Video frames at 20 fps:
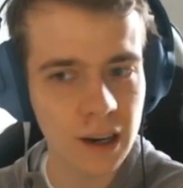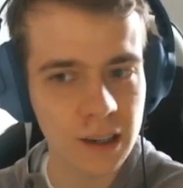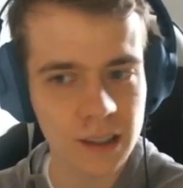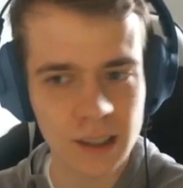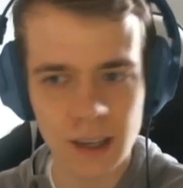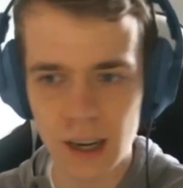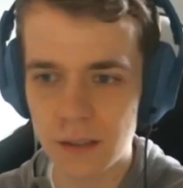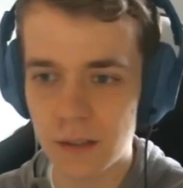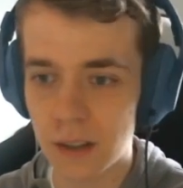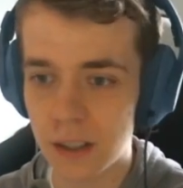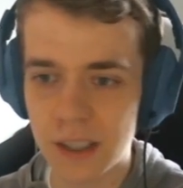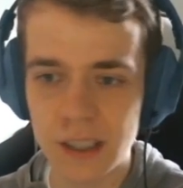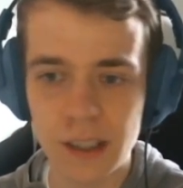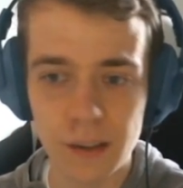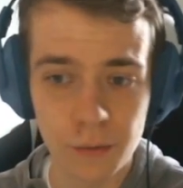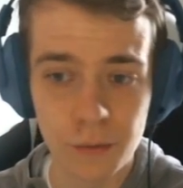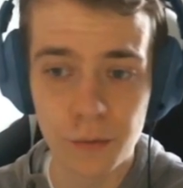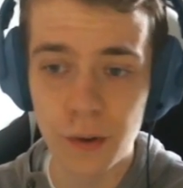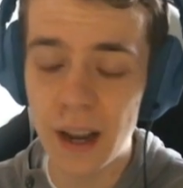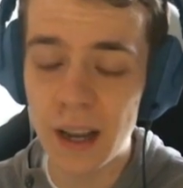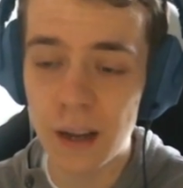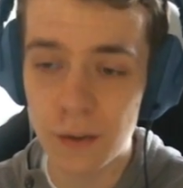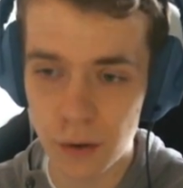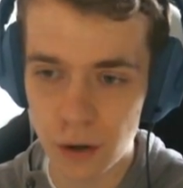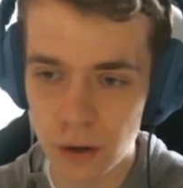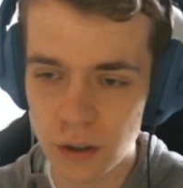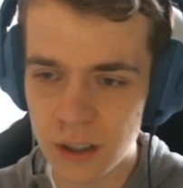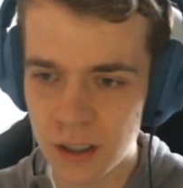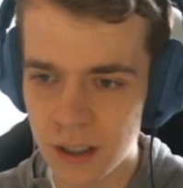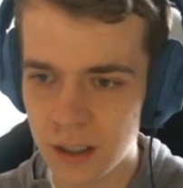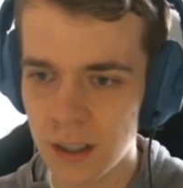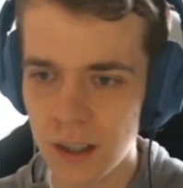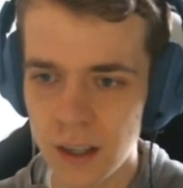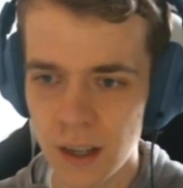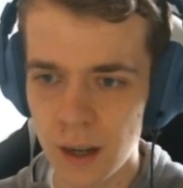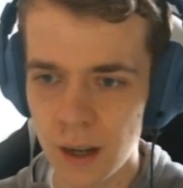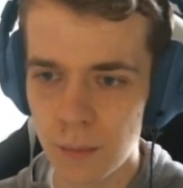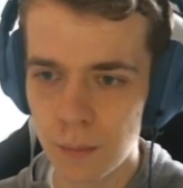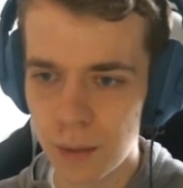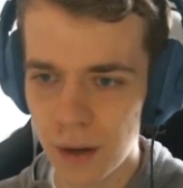card was way worse,
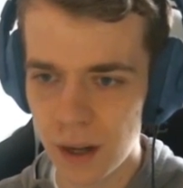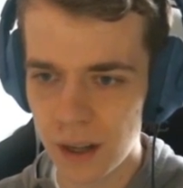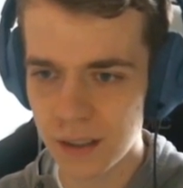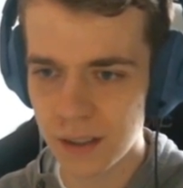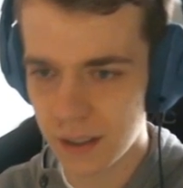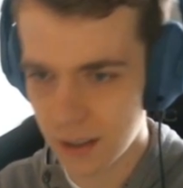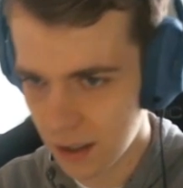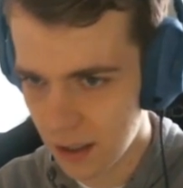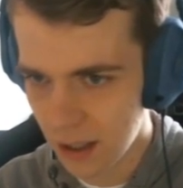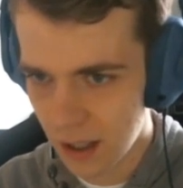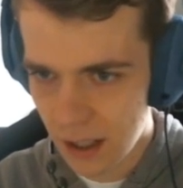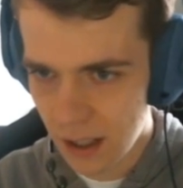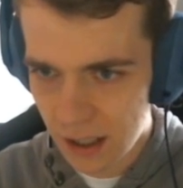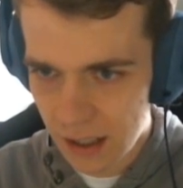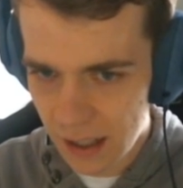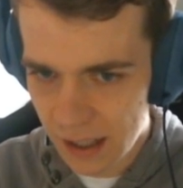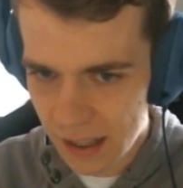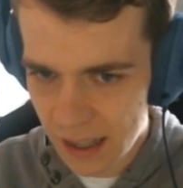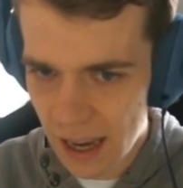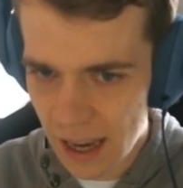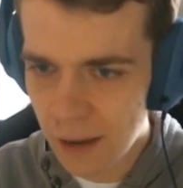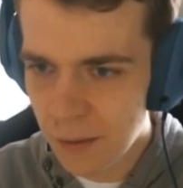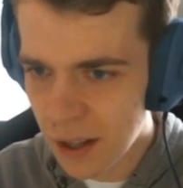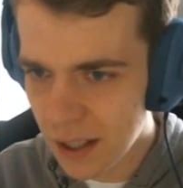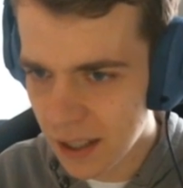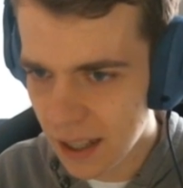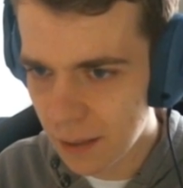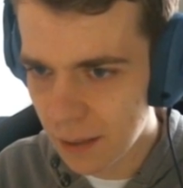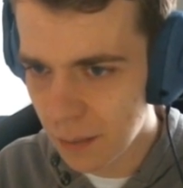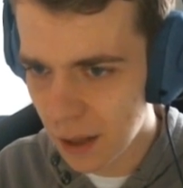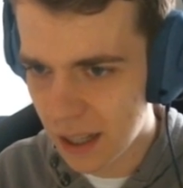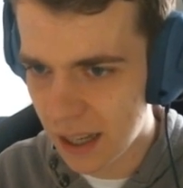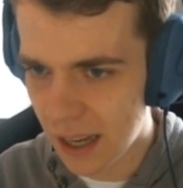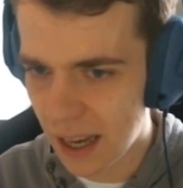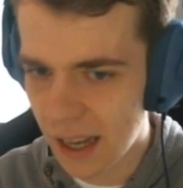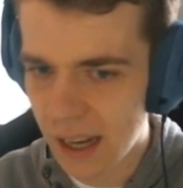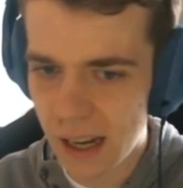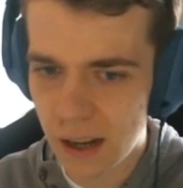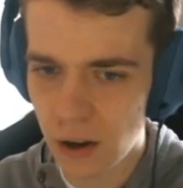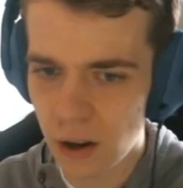but Like having that
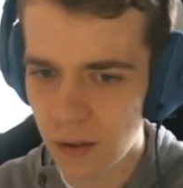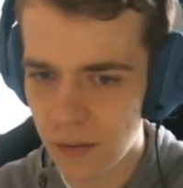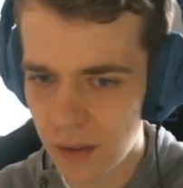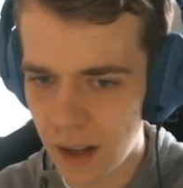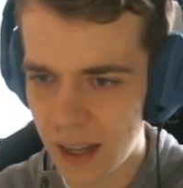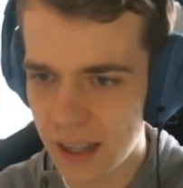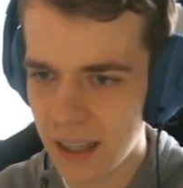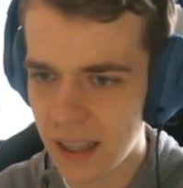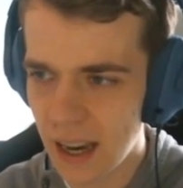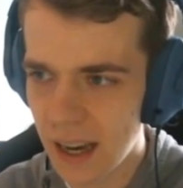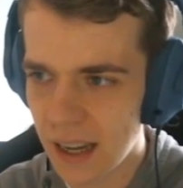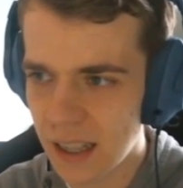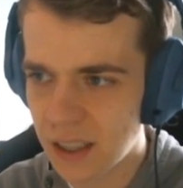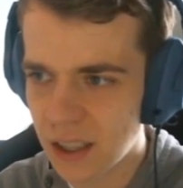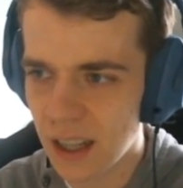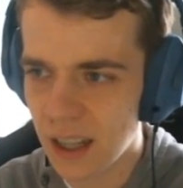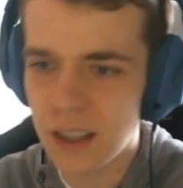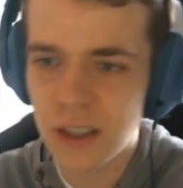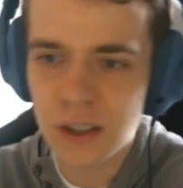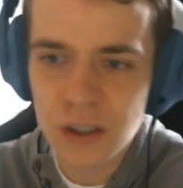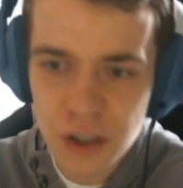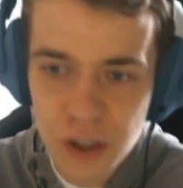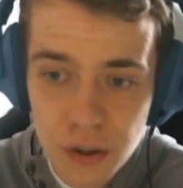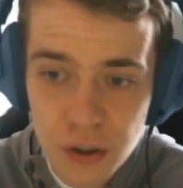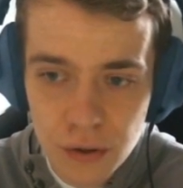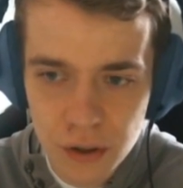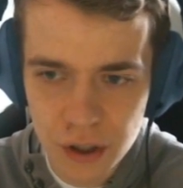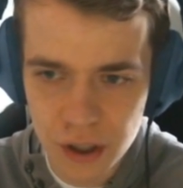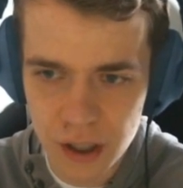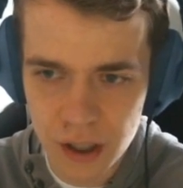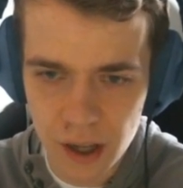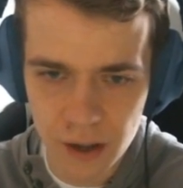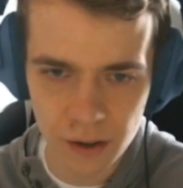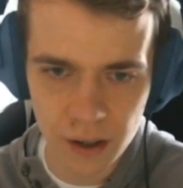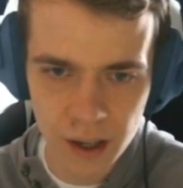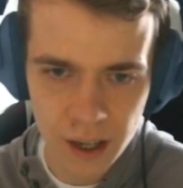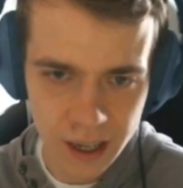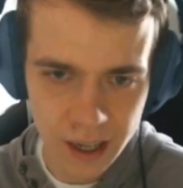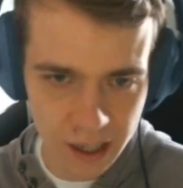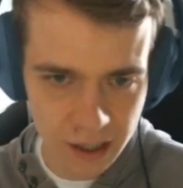mechanic of like, yeah, it's just too
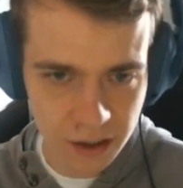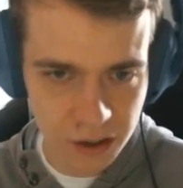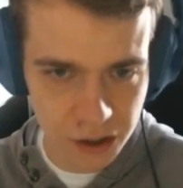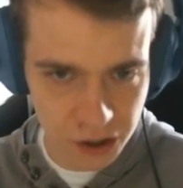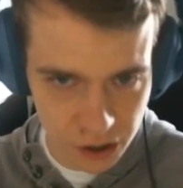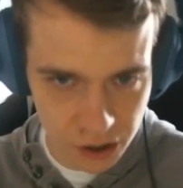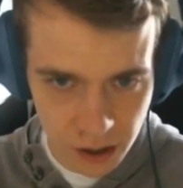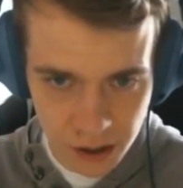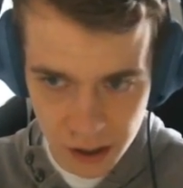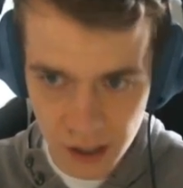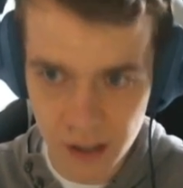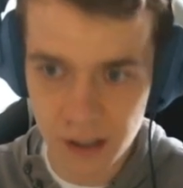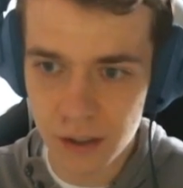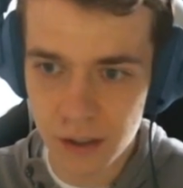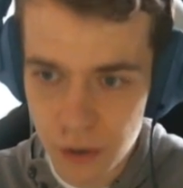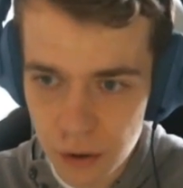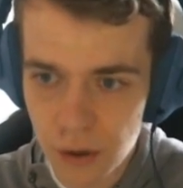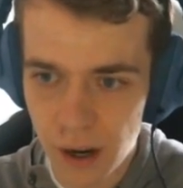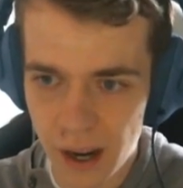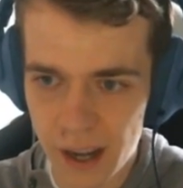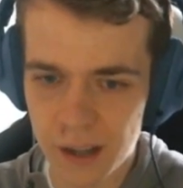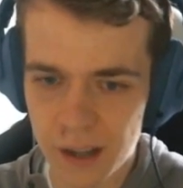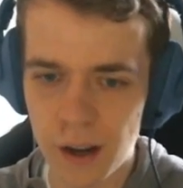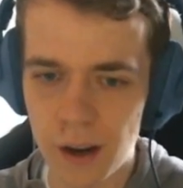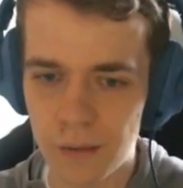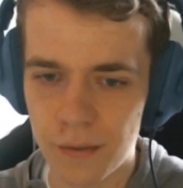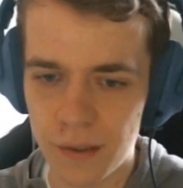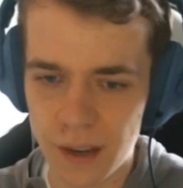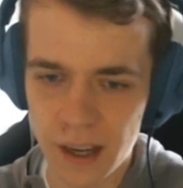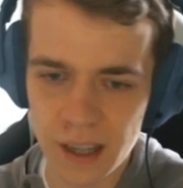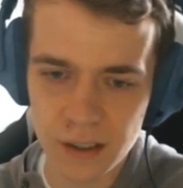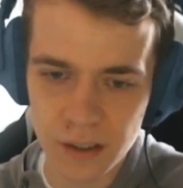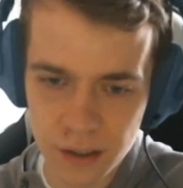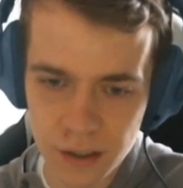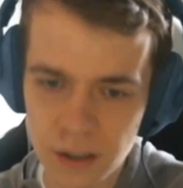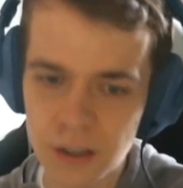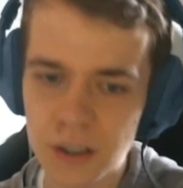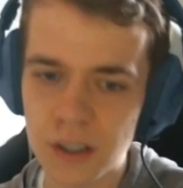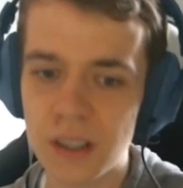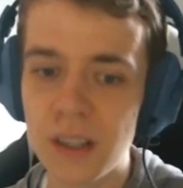slow. It just doesn't do enough. It
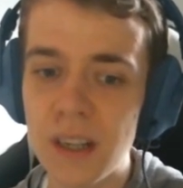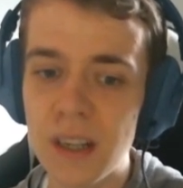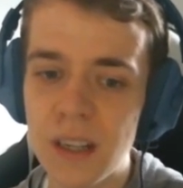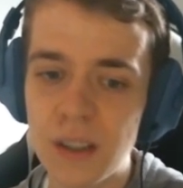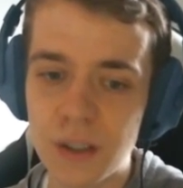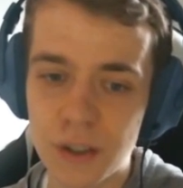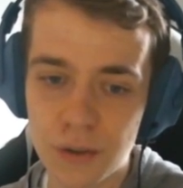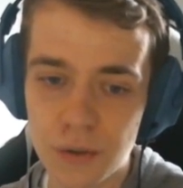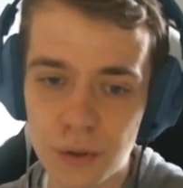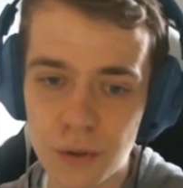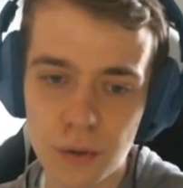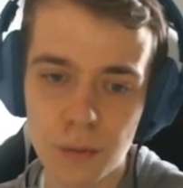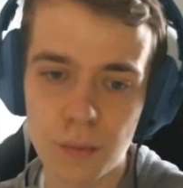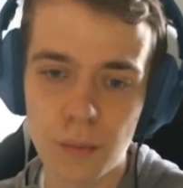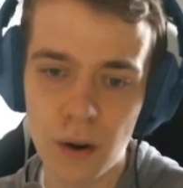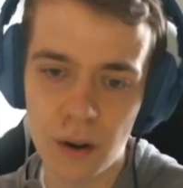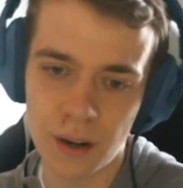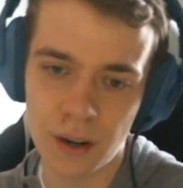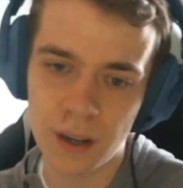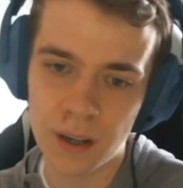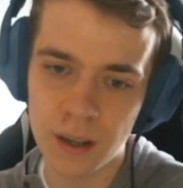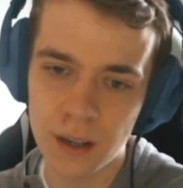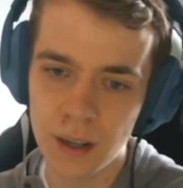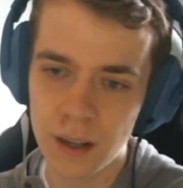just needs to do more.